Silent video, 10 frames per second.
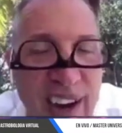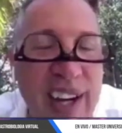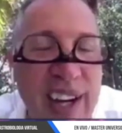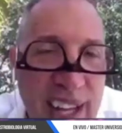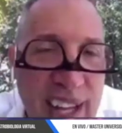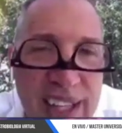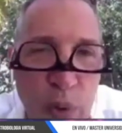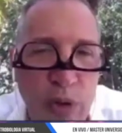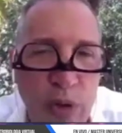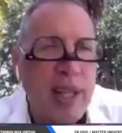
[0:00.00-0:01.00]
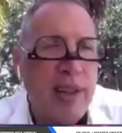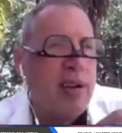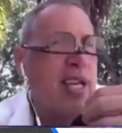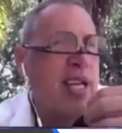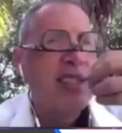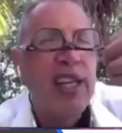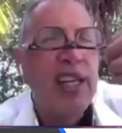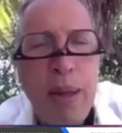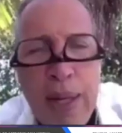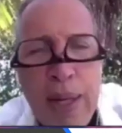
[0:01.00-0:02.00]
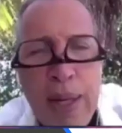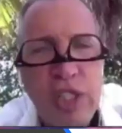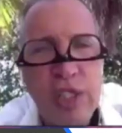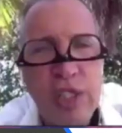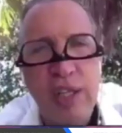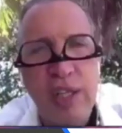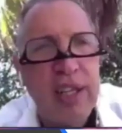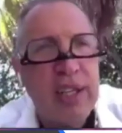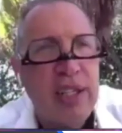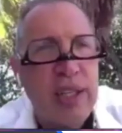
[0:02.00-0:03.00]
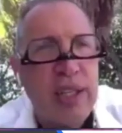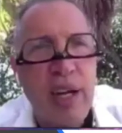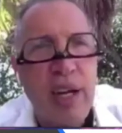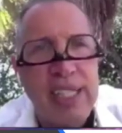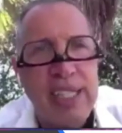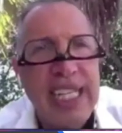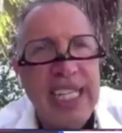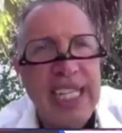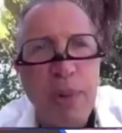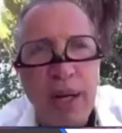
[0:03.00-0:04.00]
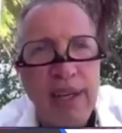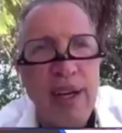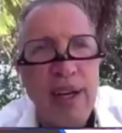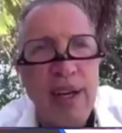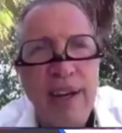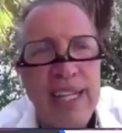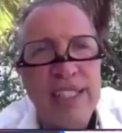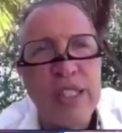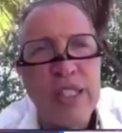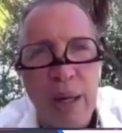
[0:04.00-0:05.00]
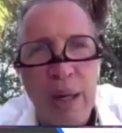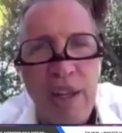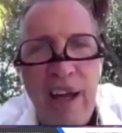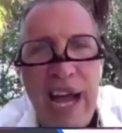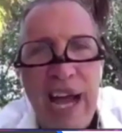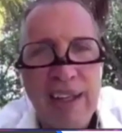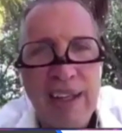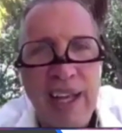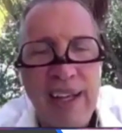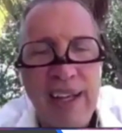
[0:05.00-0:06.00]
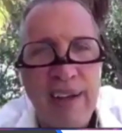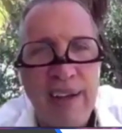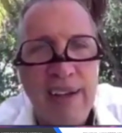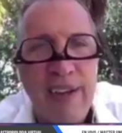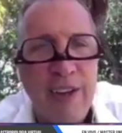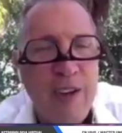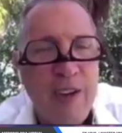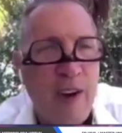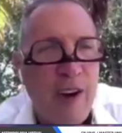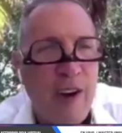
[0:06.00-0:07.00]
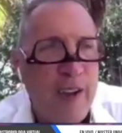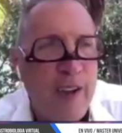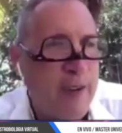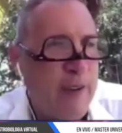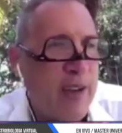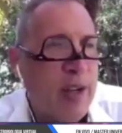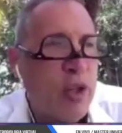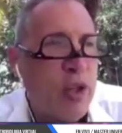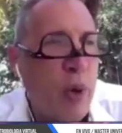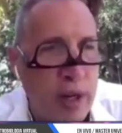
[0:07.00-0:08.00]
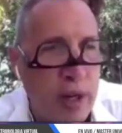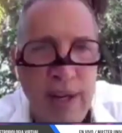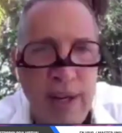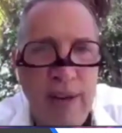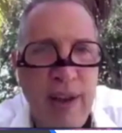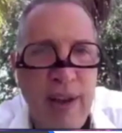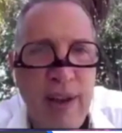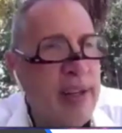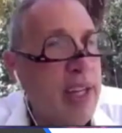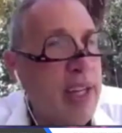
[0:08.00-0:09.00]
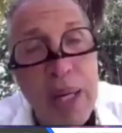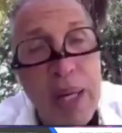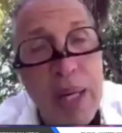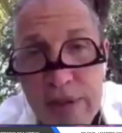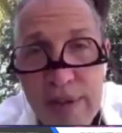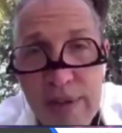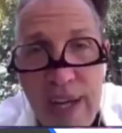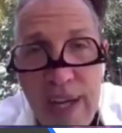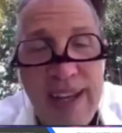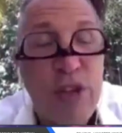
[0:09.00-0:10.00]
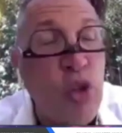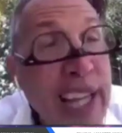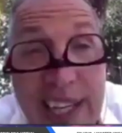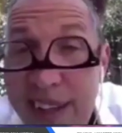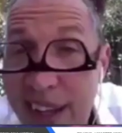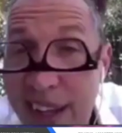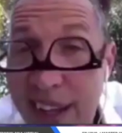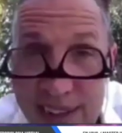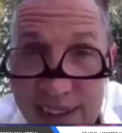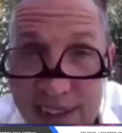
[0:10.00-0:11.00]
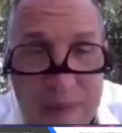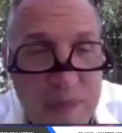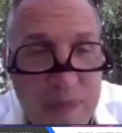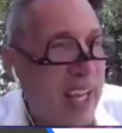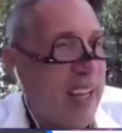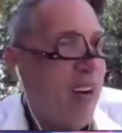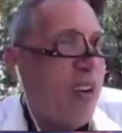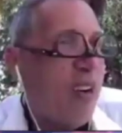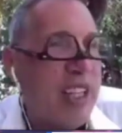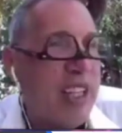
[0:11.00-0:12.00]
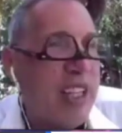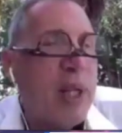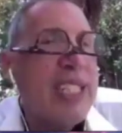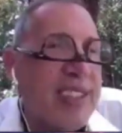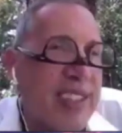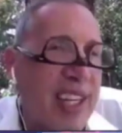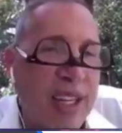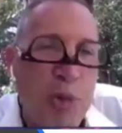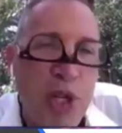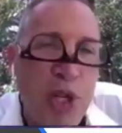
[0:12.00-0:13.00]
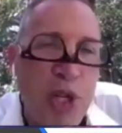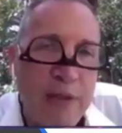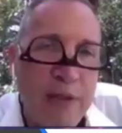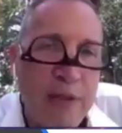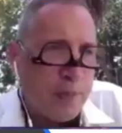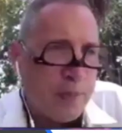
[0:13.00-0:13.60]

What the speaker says: are connecting with me. They're sending me messages on DM on Instagram a lot, and on Twitter and emails and LinkedIn and all of these places that they communicate.